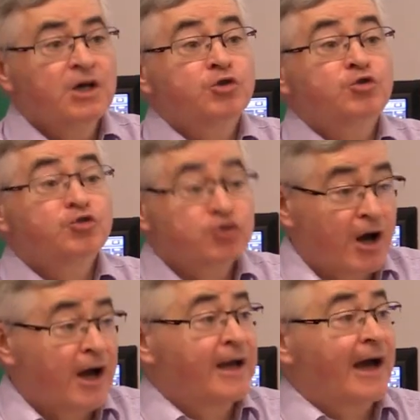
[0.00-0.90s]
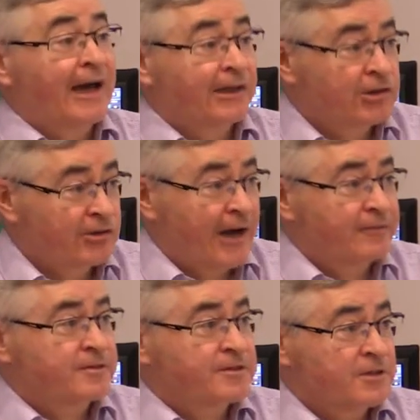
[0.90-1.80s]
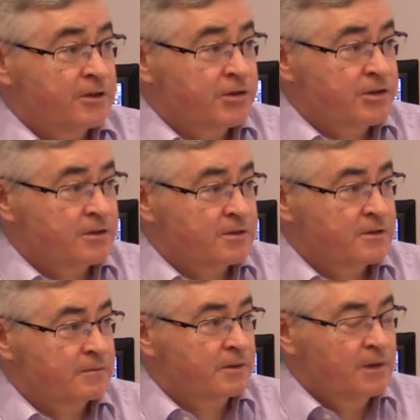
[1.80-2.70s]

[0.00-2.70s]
to try and craft solutions.